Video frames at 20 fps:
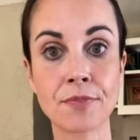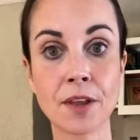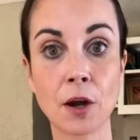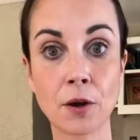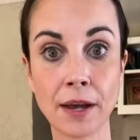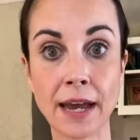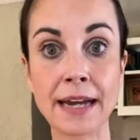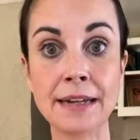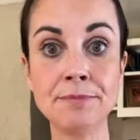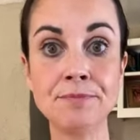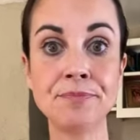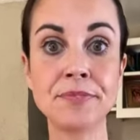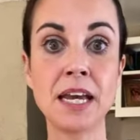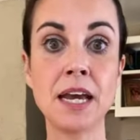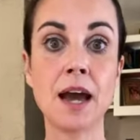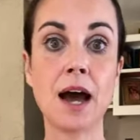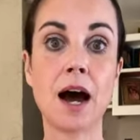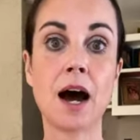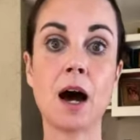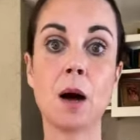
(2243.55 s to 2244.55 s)
okay?
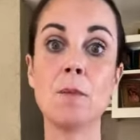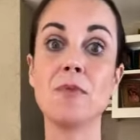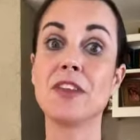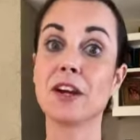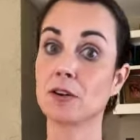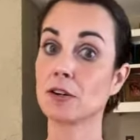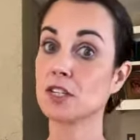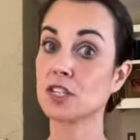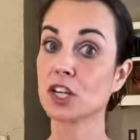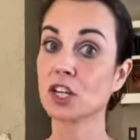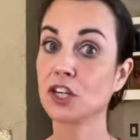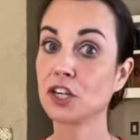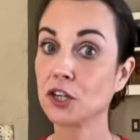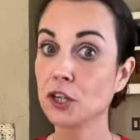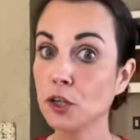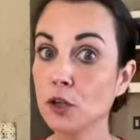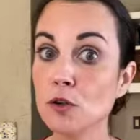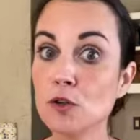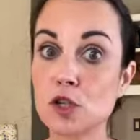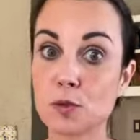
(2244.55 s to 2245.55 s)
Um, there is a
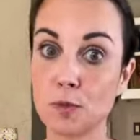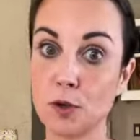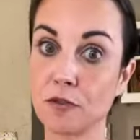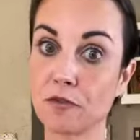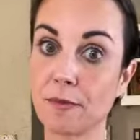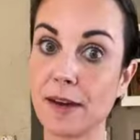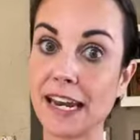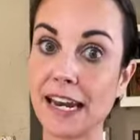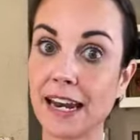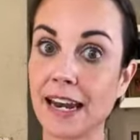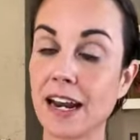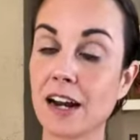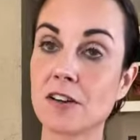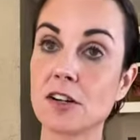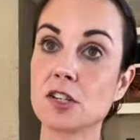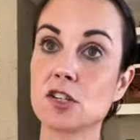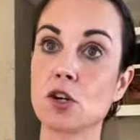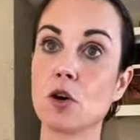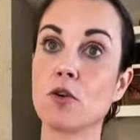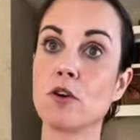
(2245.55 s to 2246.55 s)
huge movement in
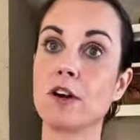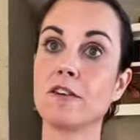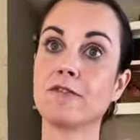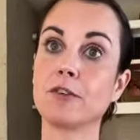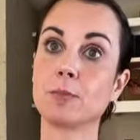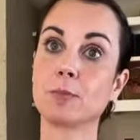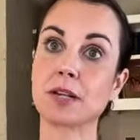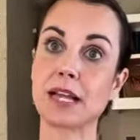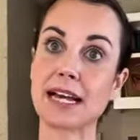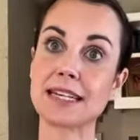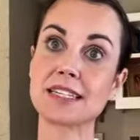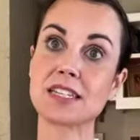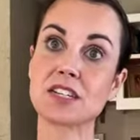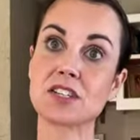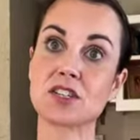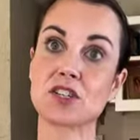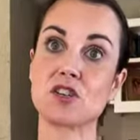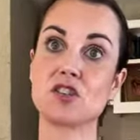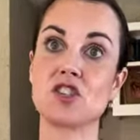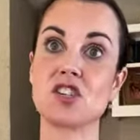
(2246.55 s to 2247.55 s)
Arizona for plastic
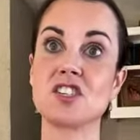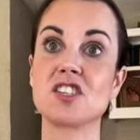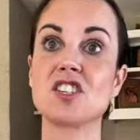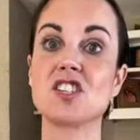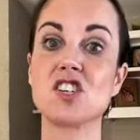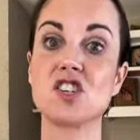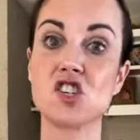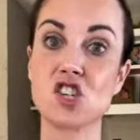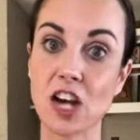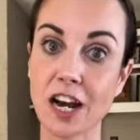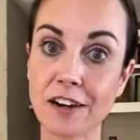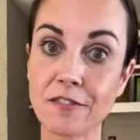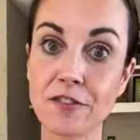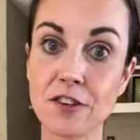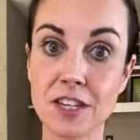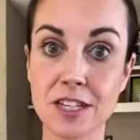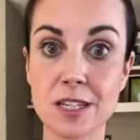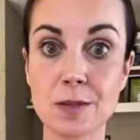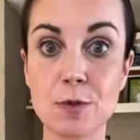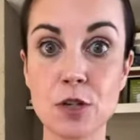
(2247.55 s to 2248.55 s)
surgeons to check for
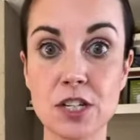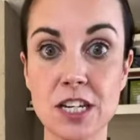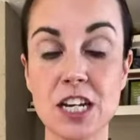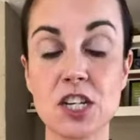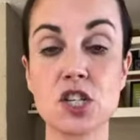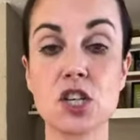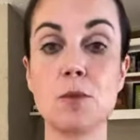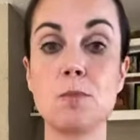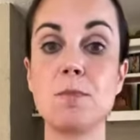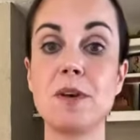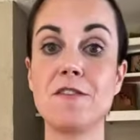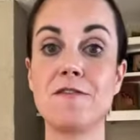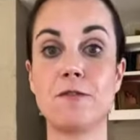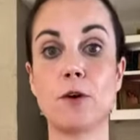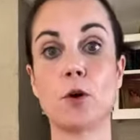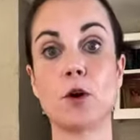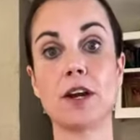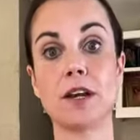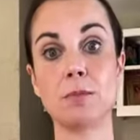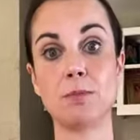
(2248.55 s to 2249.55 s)
this mutation
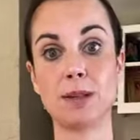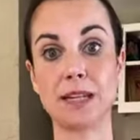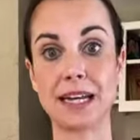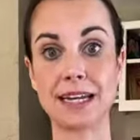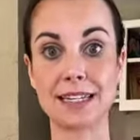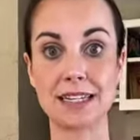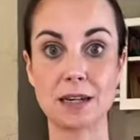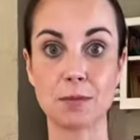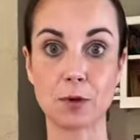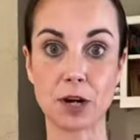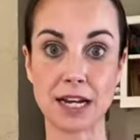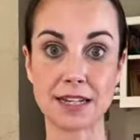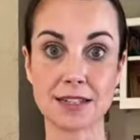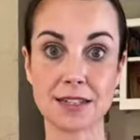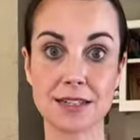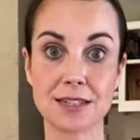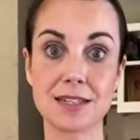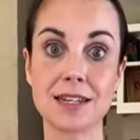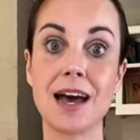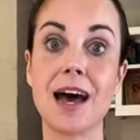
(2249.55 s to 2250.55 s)
before implanting
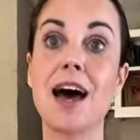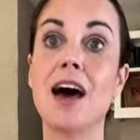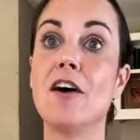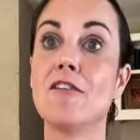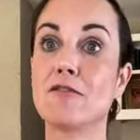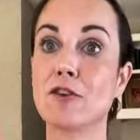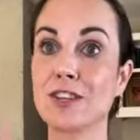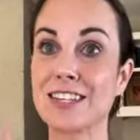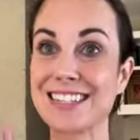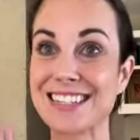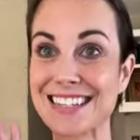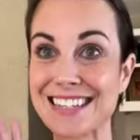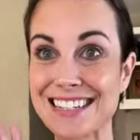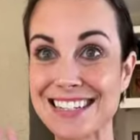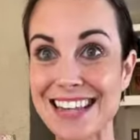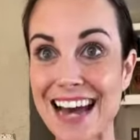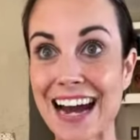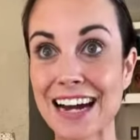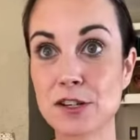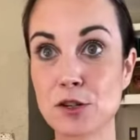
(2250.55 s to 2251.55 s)
breasts for this
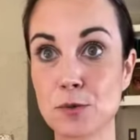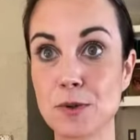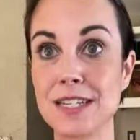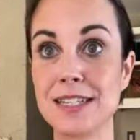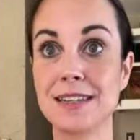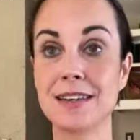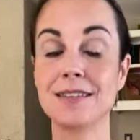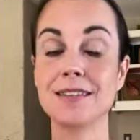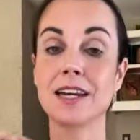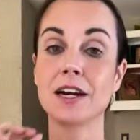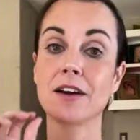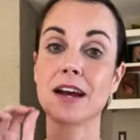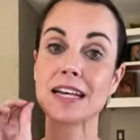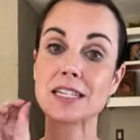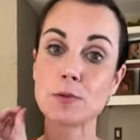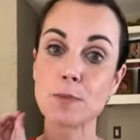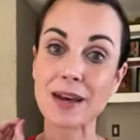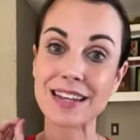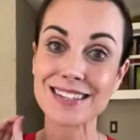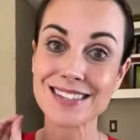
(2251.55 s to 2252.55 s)
exact reason. There
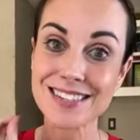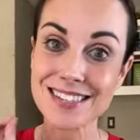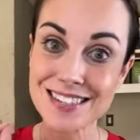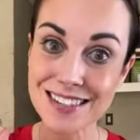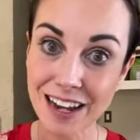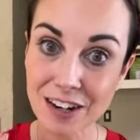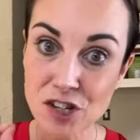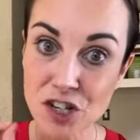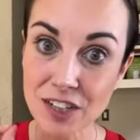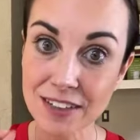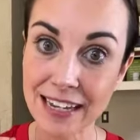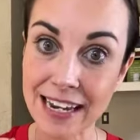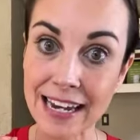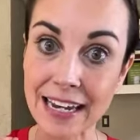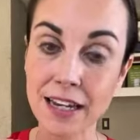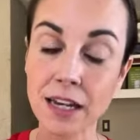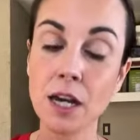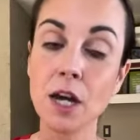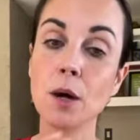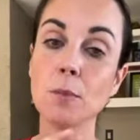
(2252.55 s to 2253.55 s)
has been such a
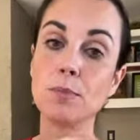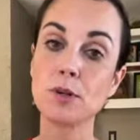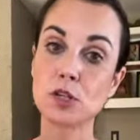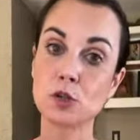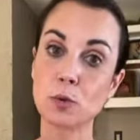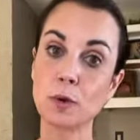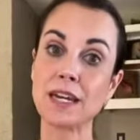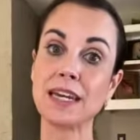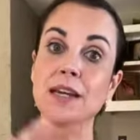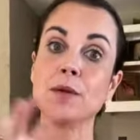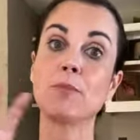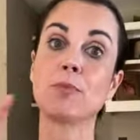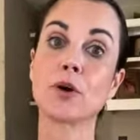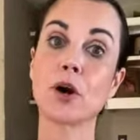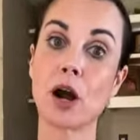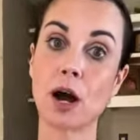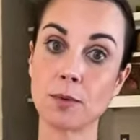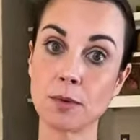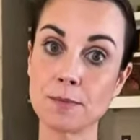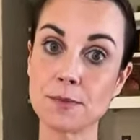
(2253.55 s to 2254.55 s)
link between
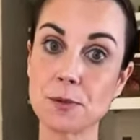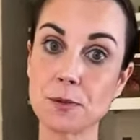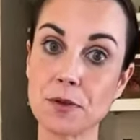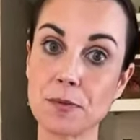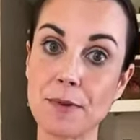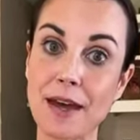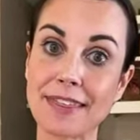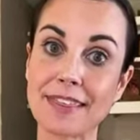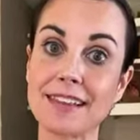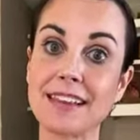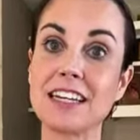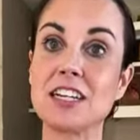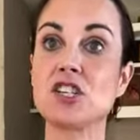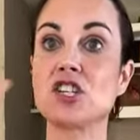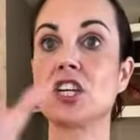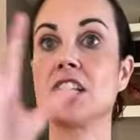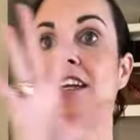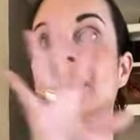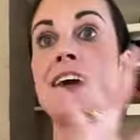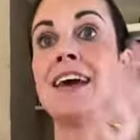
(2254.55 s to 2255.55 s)
problems with
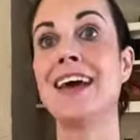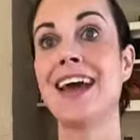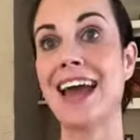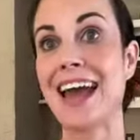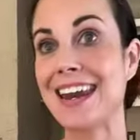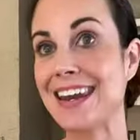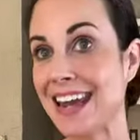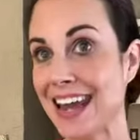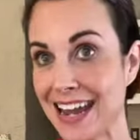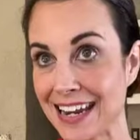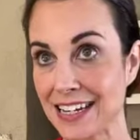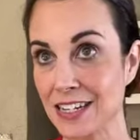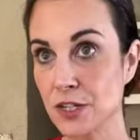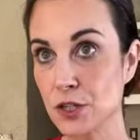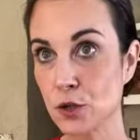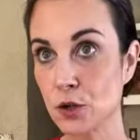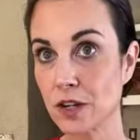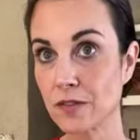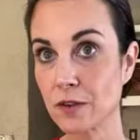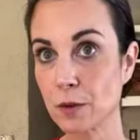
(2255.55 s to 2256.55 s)
methylation and any
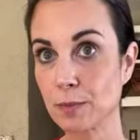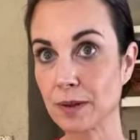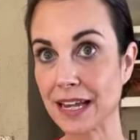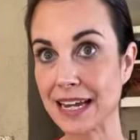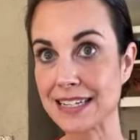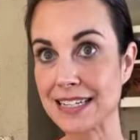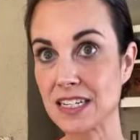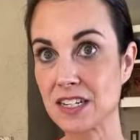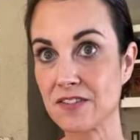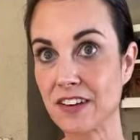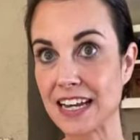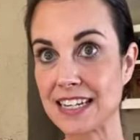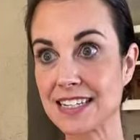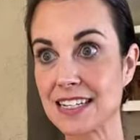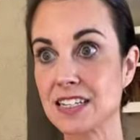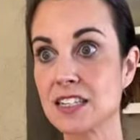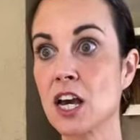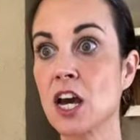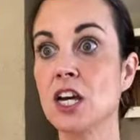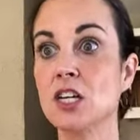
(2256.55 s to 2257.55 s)
sort of implanted
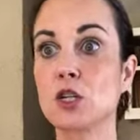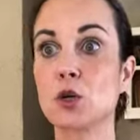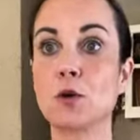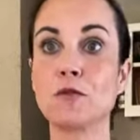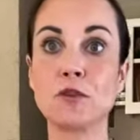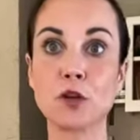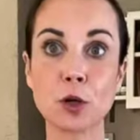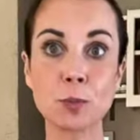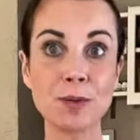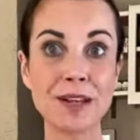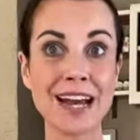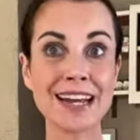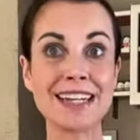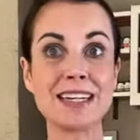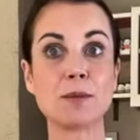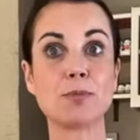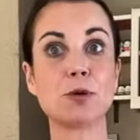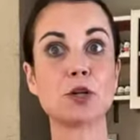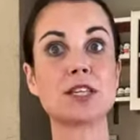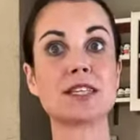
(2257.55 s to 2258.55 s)
devices. So if you're planning
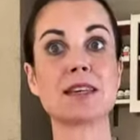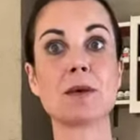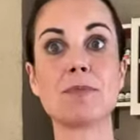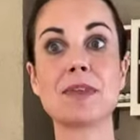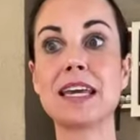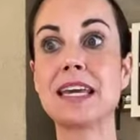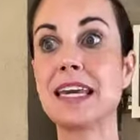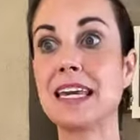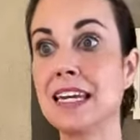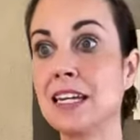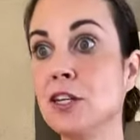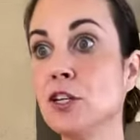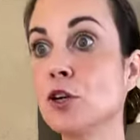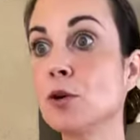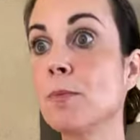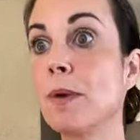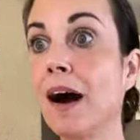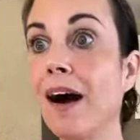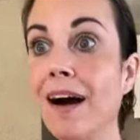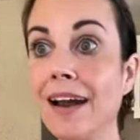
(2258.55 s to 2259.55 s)
to put something in your
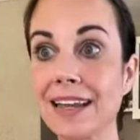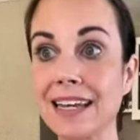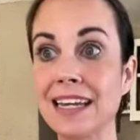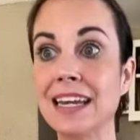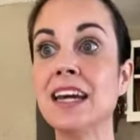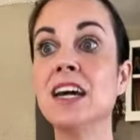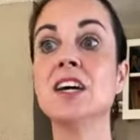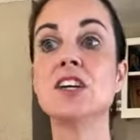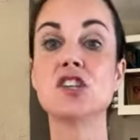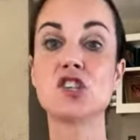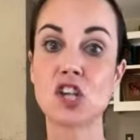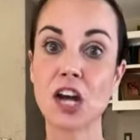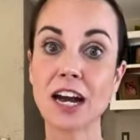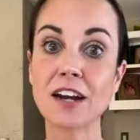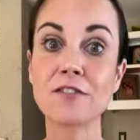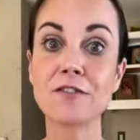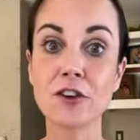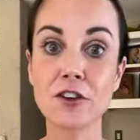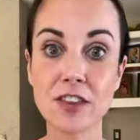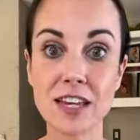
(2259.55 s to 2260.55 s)
body,
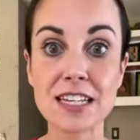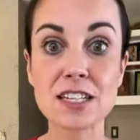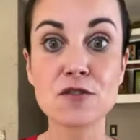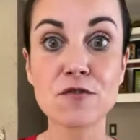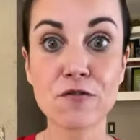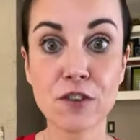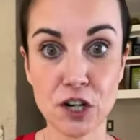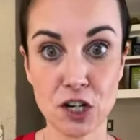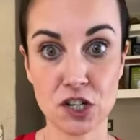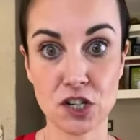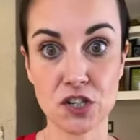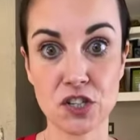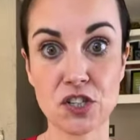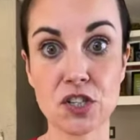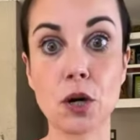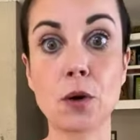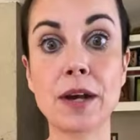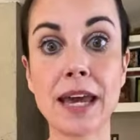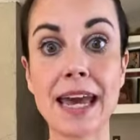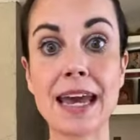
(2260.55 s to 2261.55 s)
check for this first,
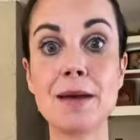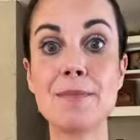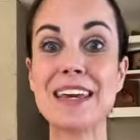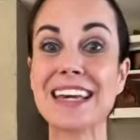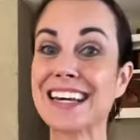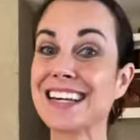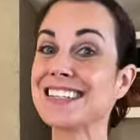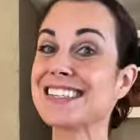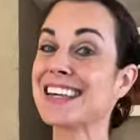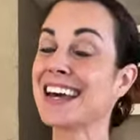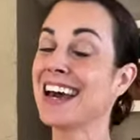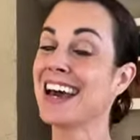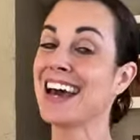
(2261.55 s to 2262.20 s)
okay? Because